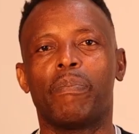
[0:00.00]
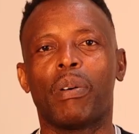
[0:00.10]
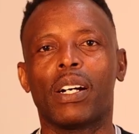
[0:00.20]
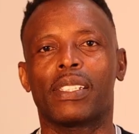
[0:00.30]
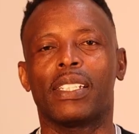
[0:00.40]

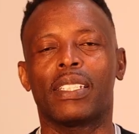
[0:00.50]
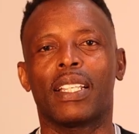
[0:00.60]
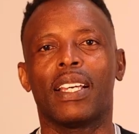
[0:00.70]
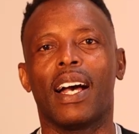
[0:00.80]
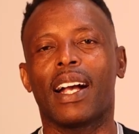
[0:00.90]

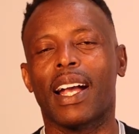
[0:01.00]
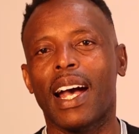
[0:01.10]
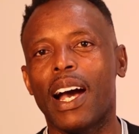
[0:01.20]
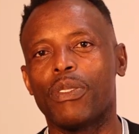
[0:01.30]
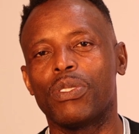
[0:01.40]
deposit
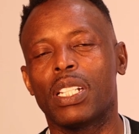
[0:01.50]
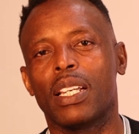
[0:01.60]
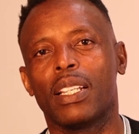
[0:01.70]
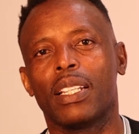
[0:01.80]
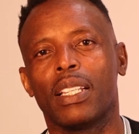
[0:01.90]
account,
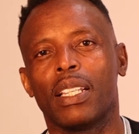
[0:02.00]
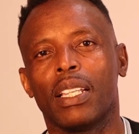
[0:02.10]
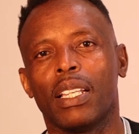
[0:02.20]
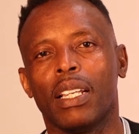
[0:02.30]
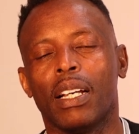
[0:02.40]

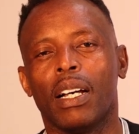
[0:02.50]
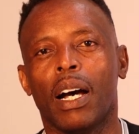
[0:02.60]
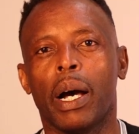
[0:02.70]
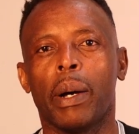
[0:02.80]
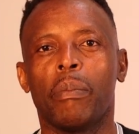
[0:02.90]

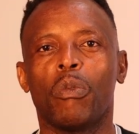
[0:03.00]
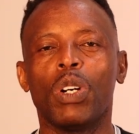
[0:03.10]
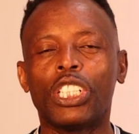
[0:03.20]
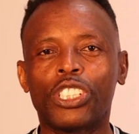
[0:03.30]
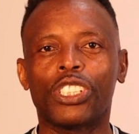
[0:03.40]

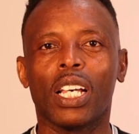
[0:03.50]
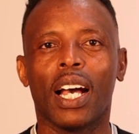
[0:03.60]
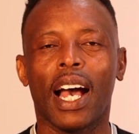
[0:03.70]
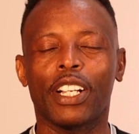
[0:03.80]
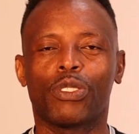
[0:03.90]
which
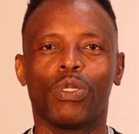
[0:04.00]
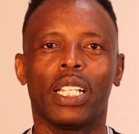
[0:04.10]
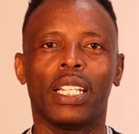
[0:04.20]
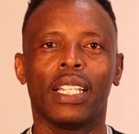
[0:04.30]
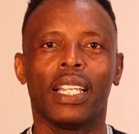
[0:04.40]

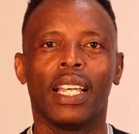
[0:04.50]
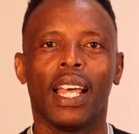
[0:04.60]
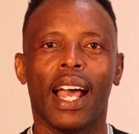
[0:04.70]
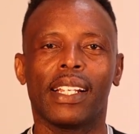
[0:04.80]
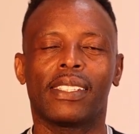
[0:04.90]
actually
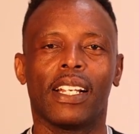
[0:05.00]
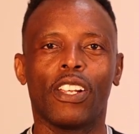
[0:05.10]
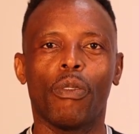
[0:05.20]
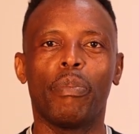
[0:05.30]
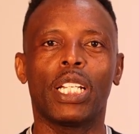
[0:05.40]
has a
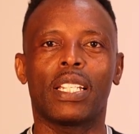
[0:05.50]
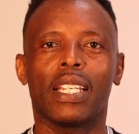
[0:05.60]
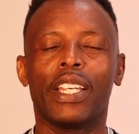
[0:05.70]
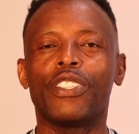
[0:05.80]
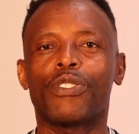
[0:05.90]
little bit
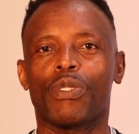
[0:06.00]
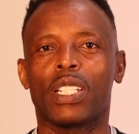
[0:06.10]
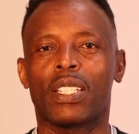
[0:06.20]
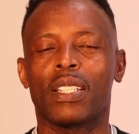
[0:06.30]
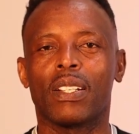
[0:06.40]

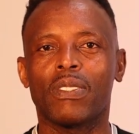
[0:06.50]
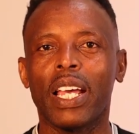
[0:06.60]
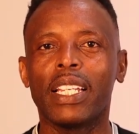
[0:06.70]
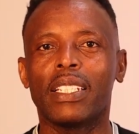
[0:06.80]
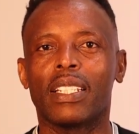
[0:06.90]
interest
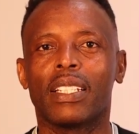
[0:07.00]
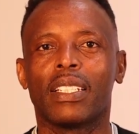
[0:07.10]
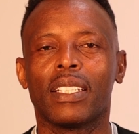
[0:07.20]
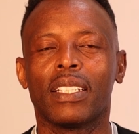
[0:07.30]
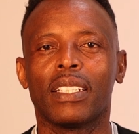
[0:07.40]
rate
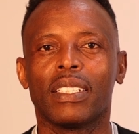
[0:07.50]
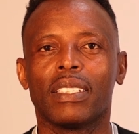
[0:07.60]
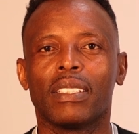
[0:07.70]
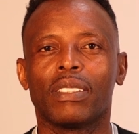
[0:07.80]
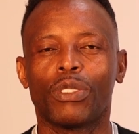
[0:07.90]

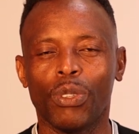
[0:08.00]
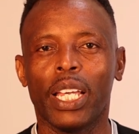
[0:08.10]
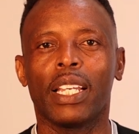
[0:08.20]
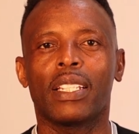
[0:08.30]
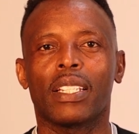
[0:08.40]
to
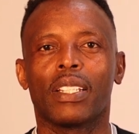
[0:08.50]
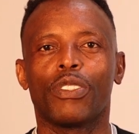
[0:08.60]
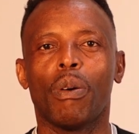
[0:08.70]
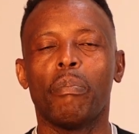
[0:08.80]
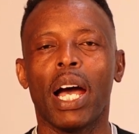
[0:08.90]
it.
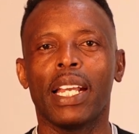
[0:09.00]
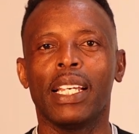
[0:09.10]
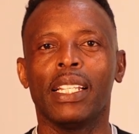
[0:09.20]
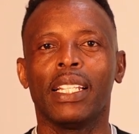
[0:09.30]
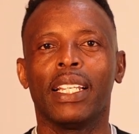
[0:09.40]
Your
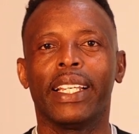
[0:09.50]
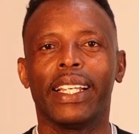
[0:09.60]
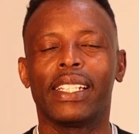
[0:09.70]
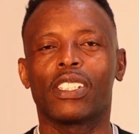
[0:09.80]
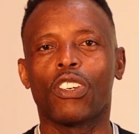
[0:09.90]
money
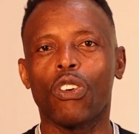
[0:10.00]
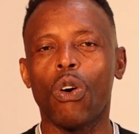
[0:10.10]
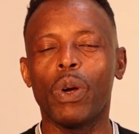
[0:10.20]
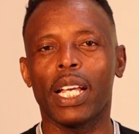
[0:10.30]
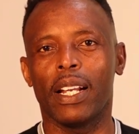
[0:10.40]
is
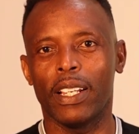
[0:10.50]
growing a